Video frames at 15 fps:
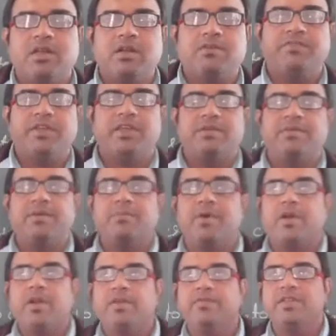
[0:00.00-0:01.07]
of a given
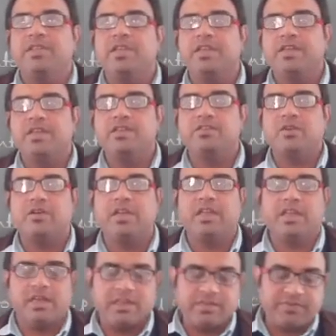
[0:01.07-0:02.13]
body, with increase or
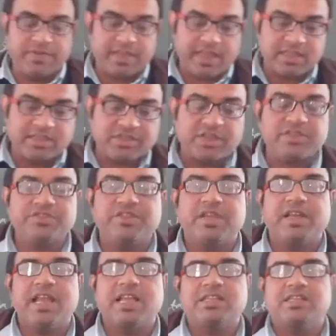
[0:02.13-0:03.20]
decrease we can change the
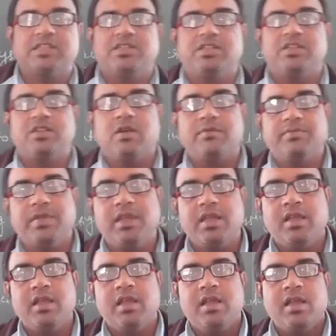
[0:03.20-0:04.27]
elasticity of the
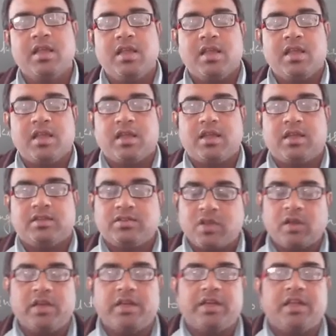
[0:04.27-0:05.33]

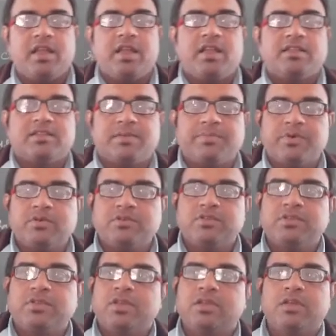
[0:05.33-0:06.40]
solid.
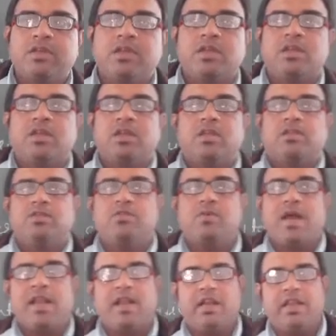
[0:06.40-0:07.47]
Suppose
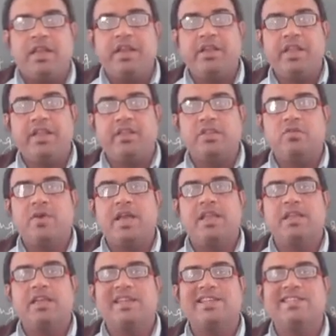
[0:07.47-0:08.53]
you are heating, you are
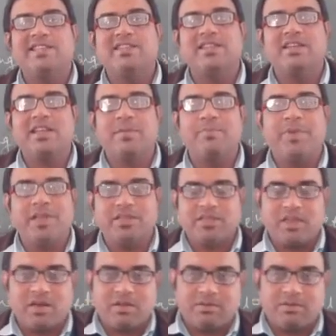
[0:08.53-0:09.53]
increasing the temperature